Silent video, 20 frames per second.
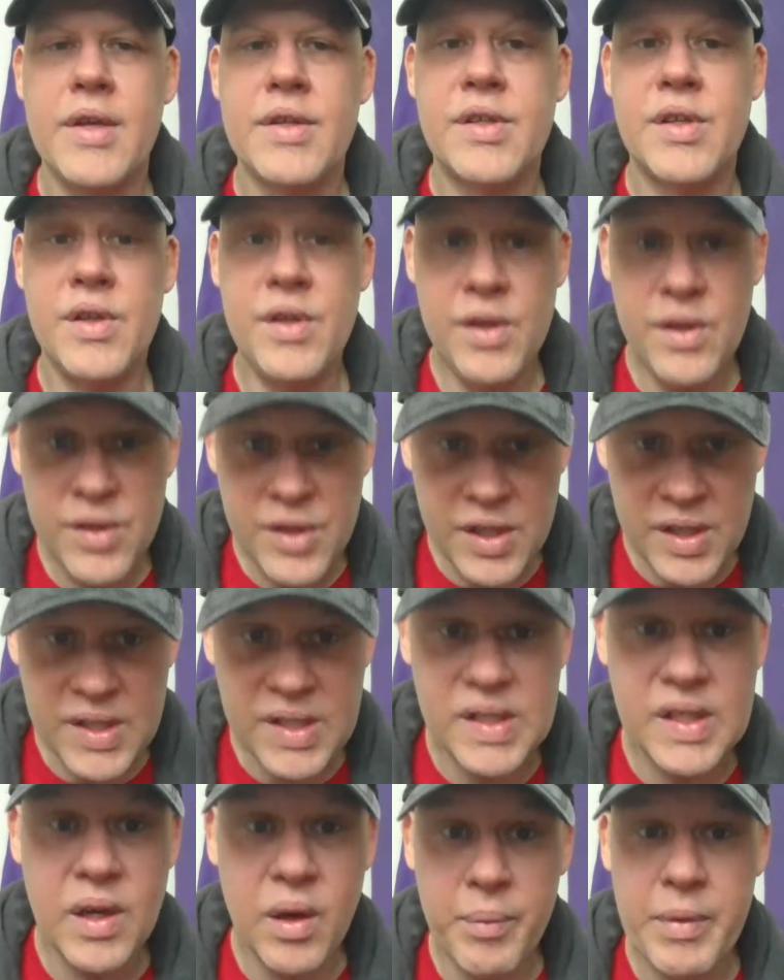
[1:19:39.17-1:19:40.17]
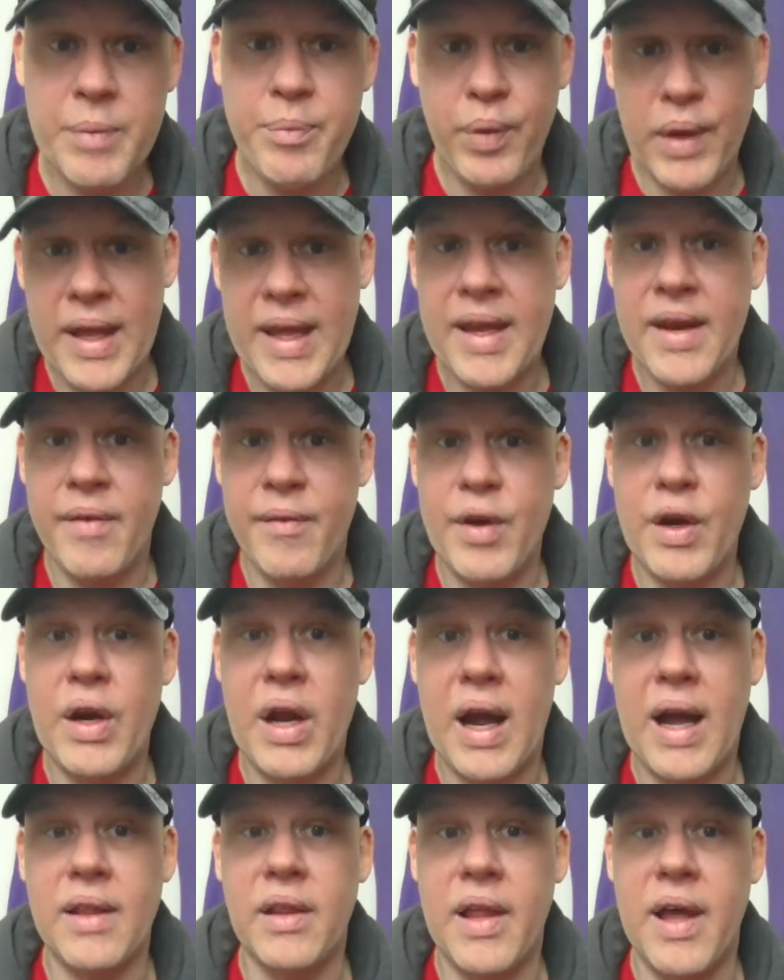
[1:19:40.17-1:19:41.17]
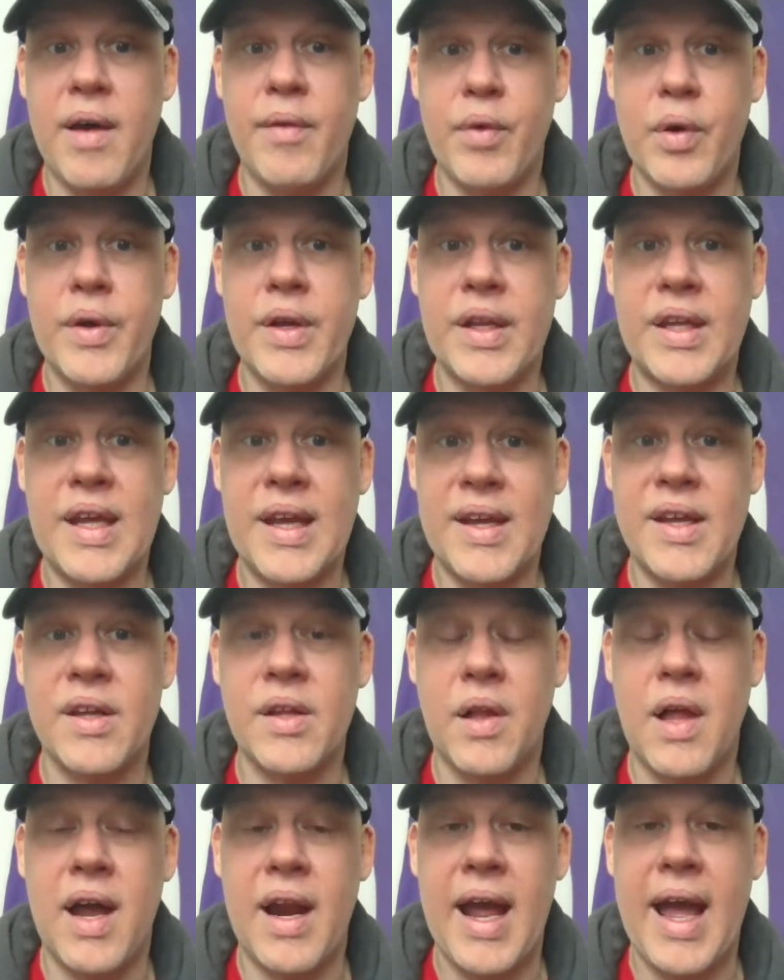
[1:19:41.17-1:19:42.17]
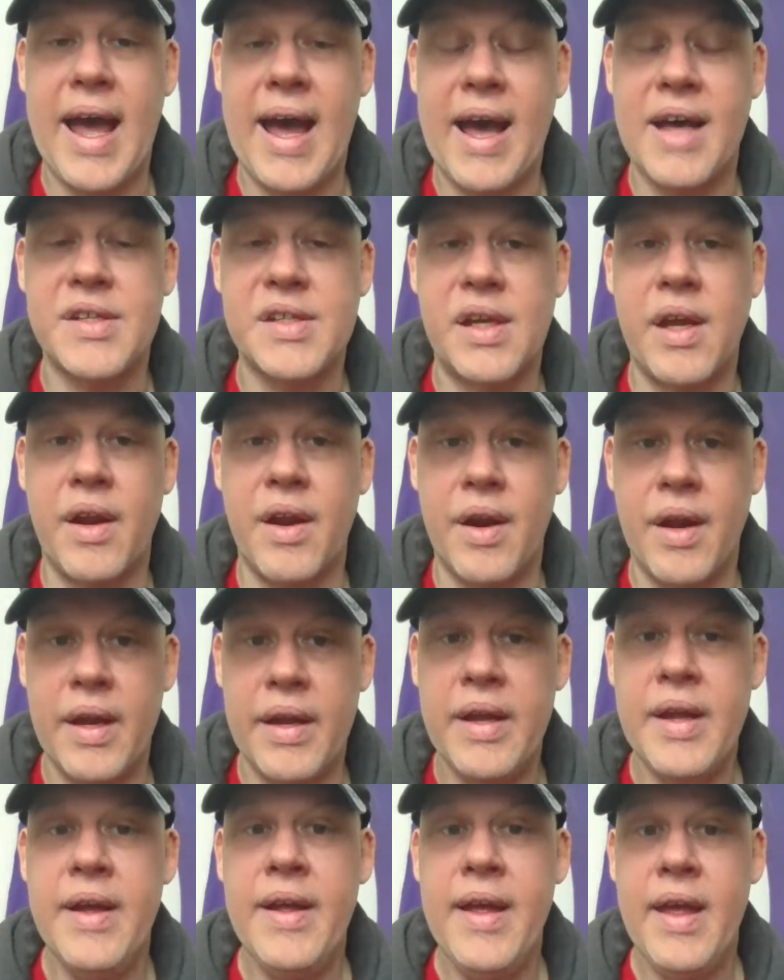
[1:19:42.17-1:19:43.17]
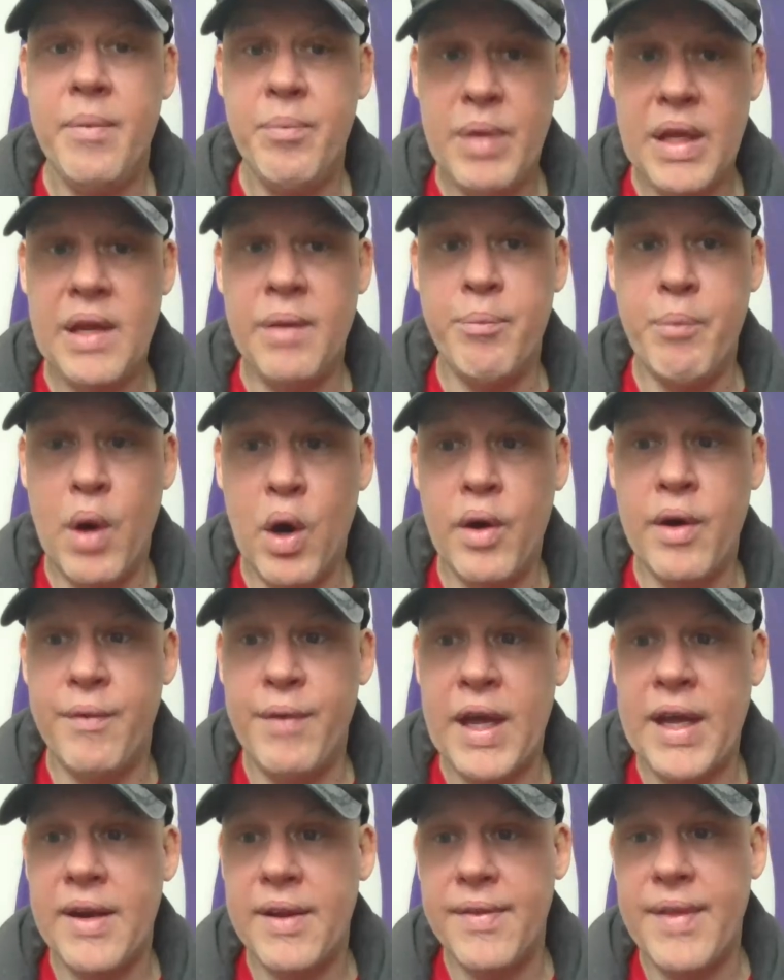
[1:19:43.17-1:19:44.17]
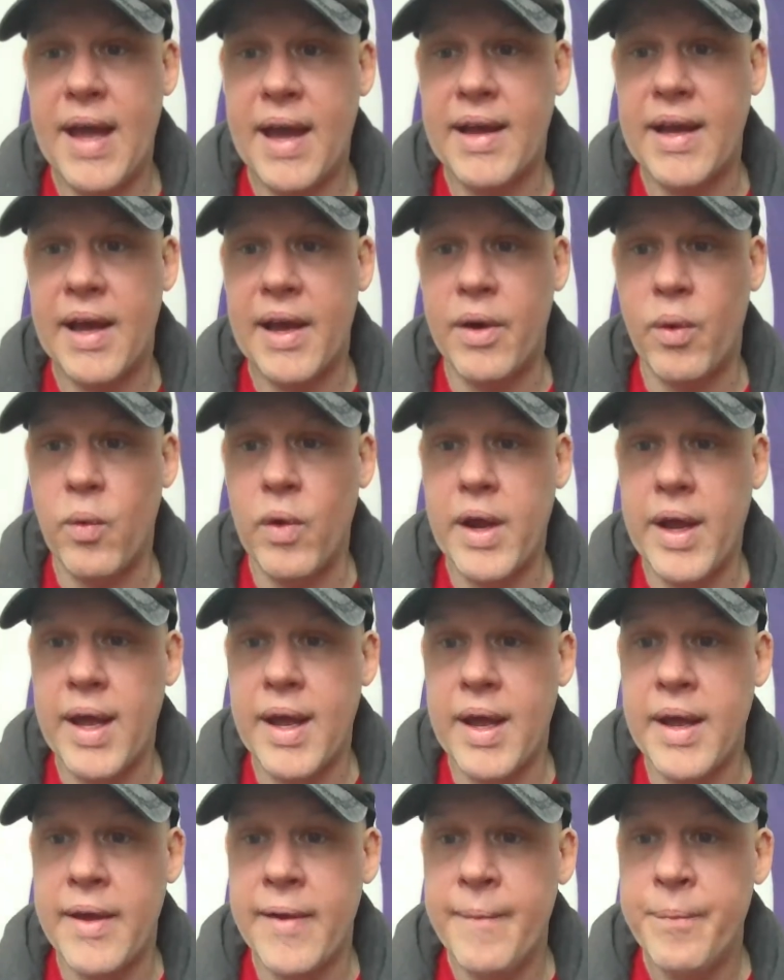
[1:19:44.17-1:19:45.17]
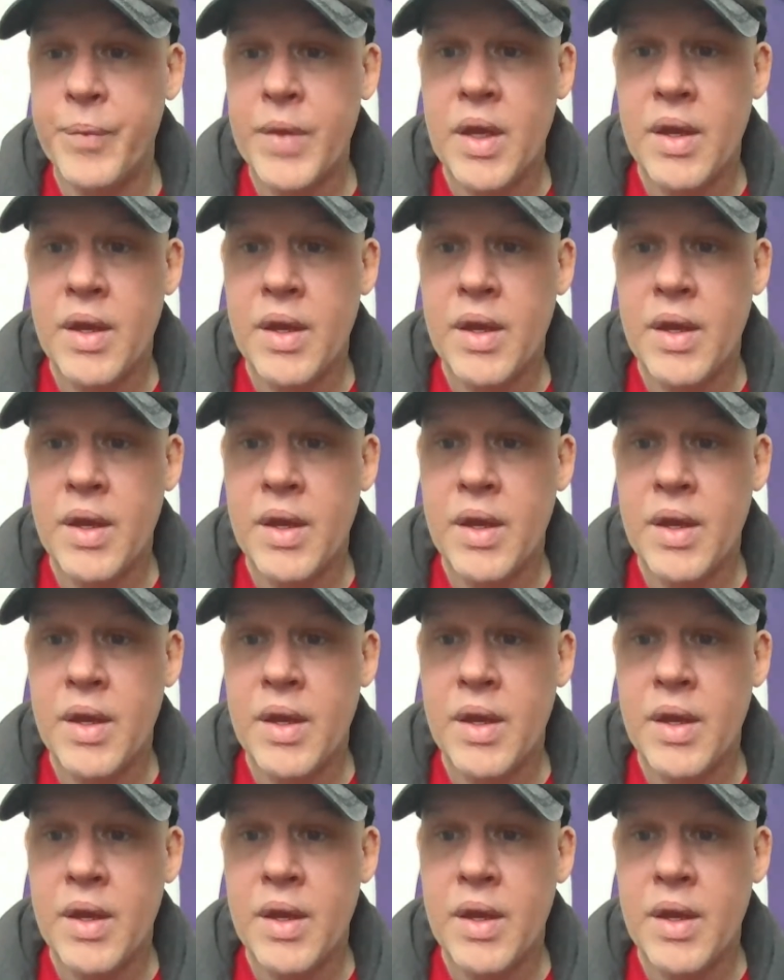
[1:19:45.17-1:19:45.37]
So you should still be playing at a very high level and kicking a lot of ass, Gary, and being motivated in that kind of way.